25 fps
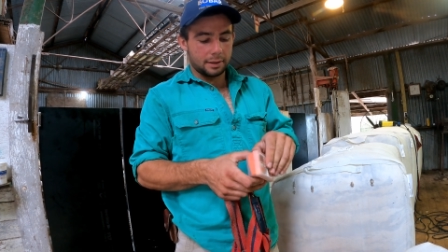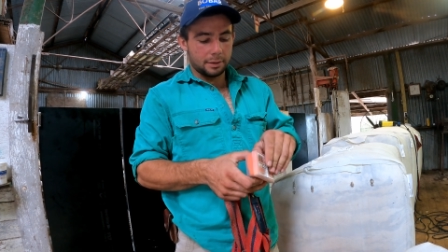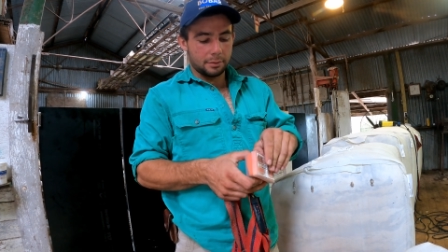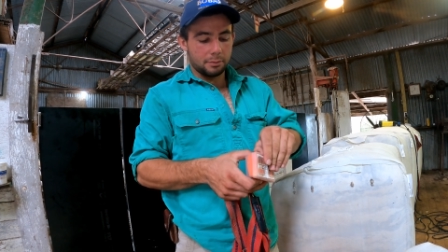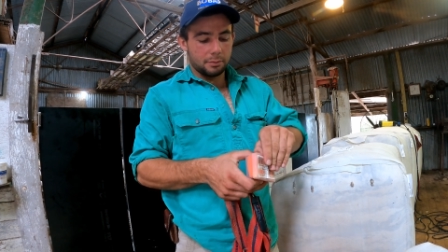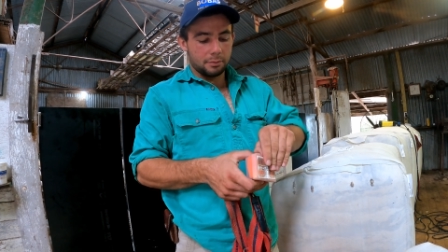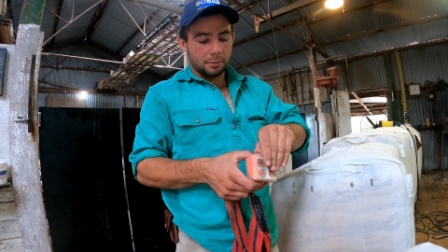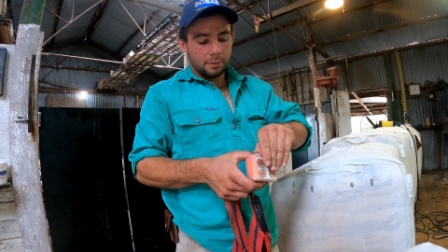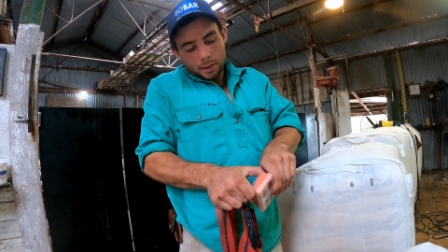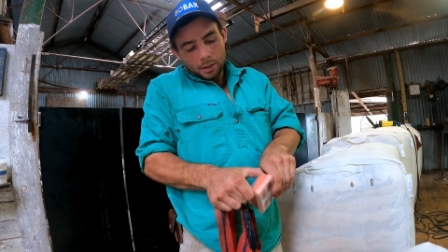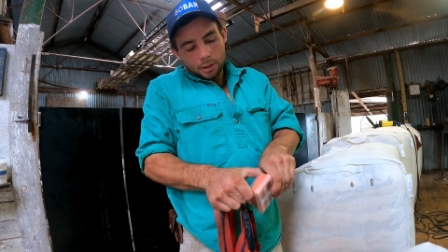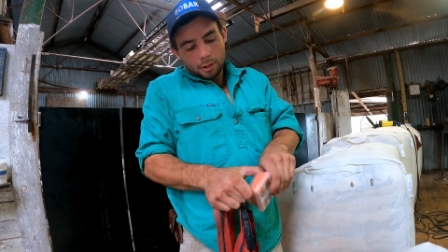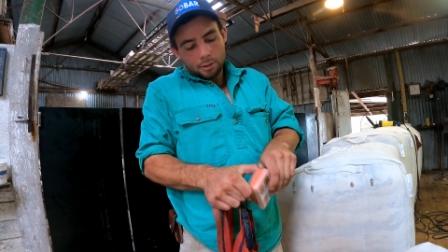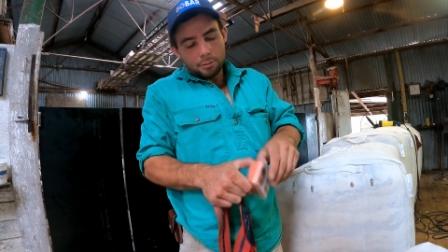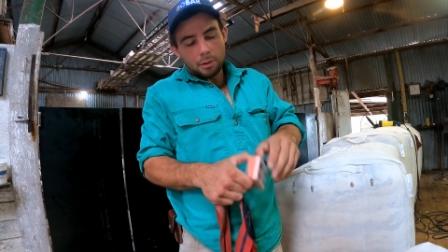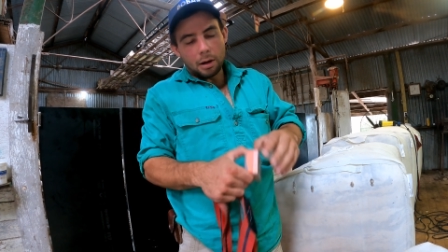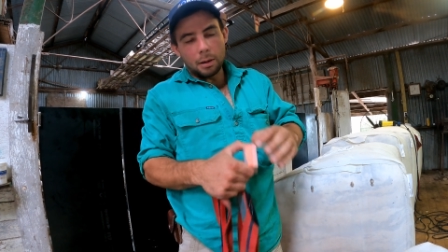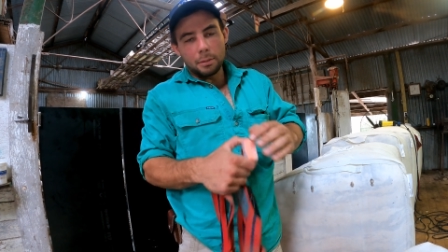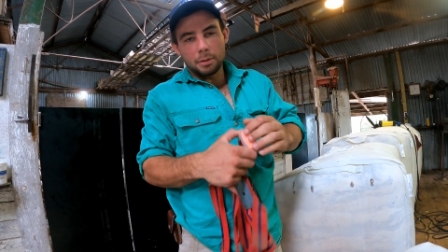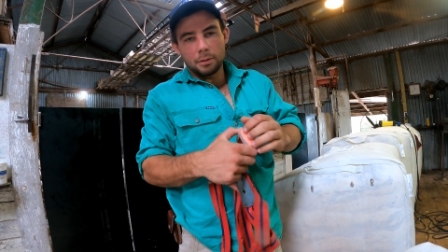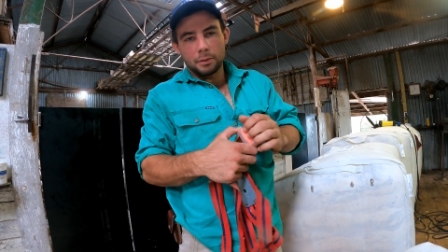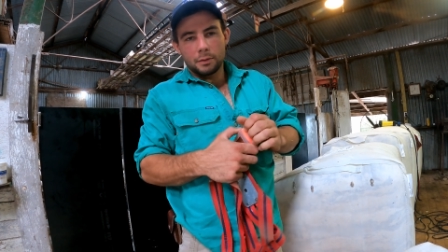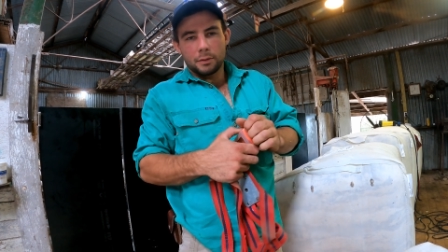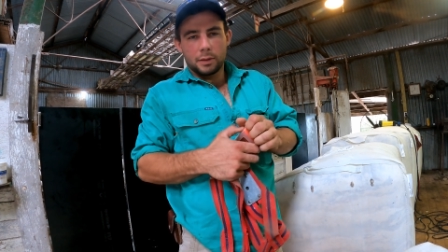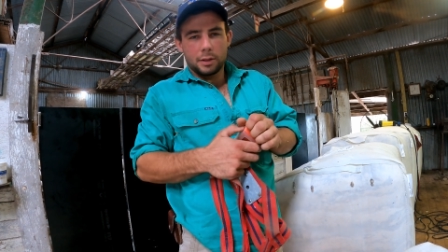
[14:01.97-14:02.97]
the
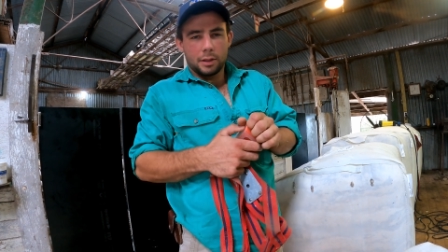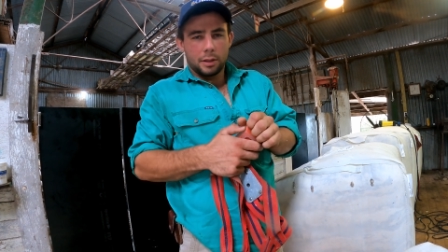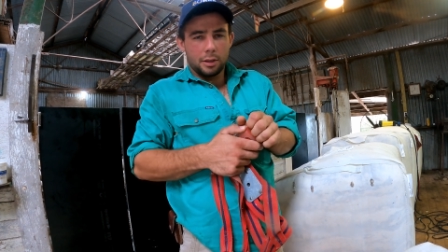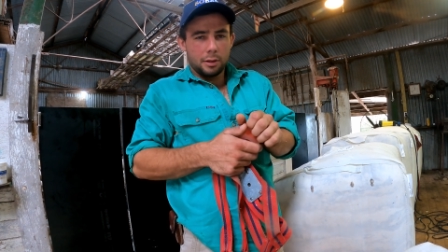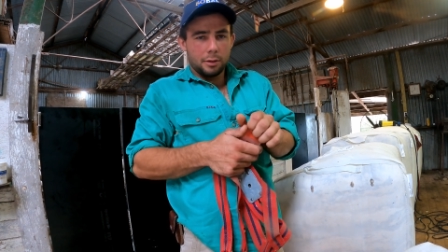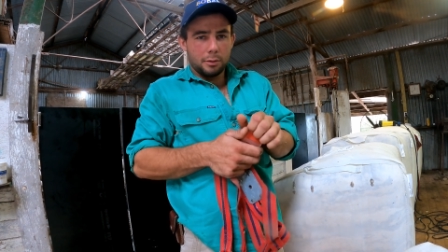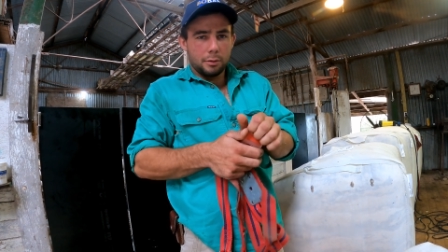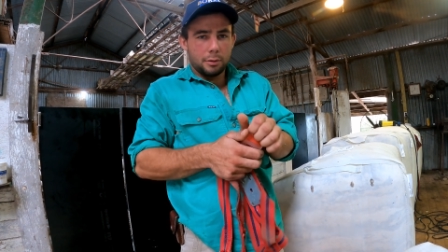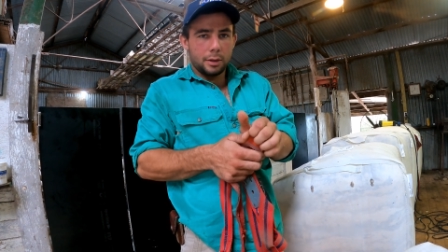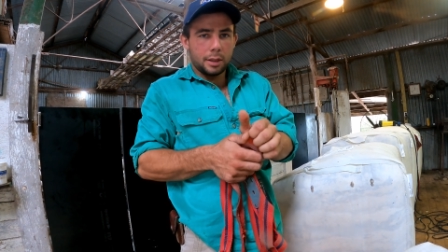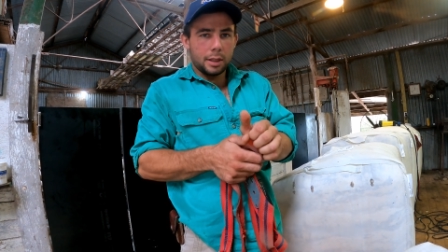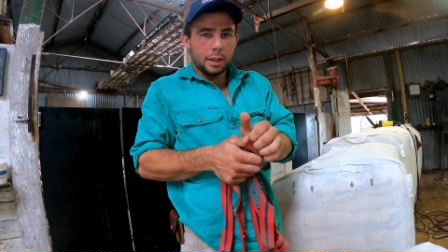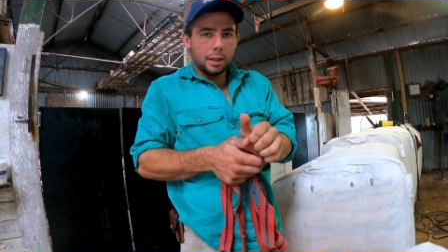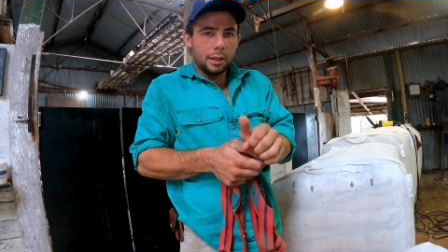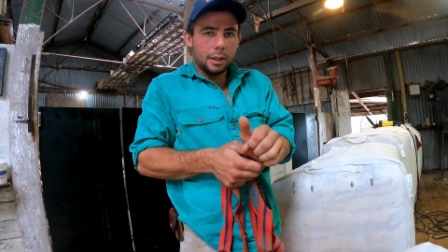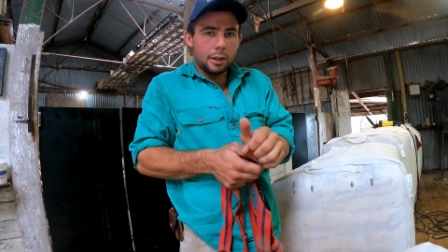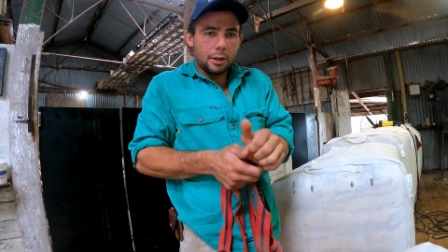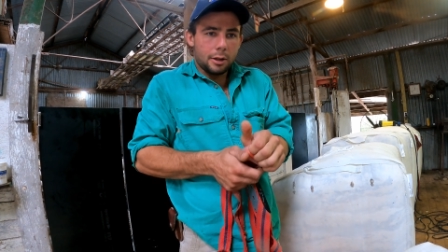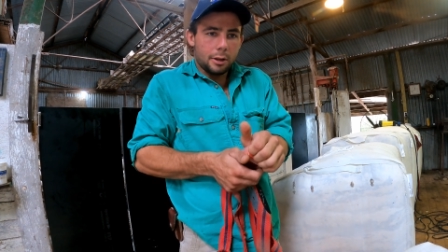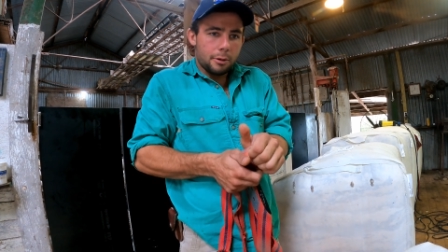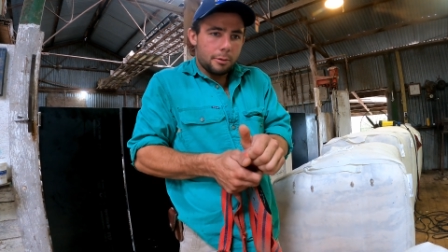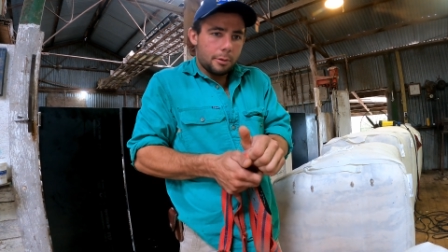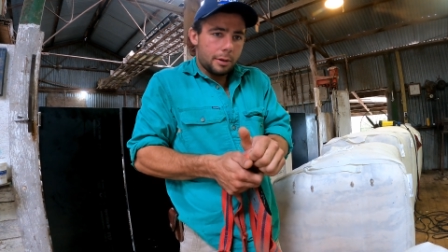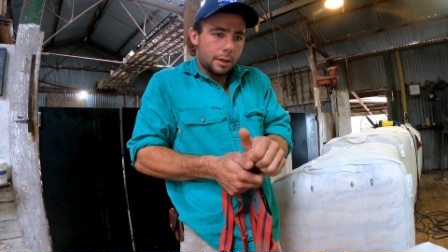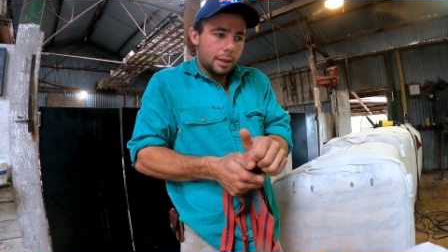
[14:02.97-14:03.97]
rump of the ewe, and then you
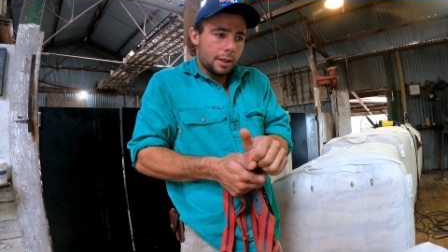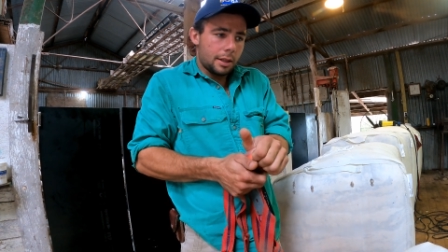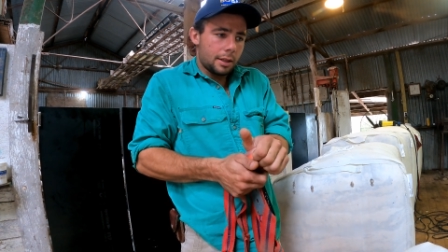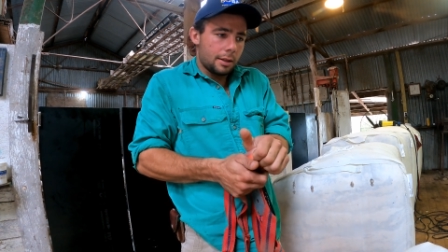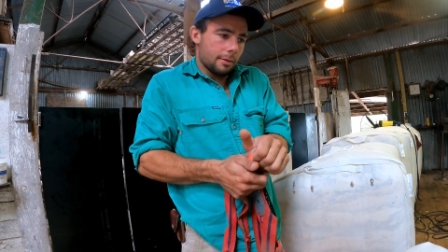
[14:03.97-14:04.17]
know whether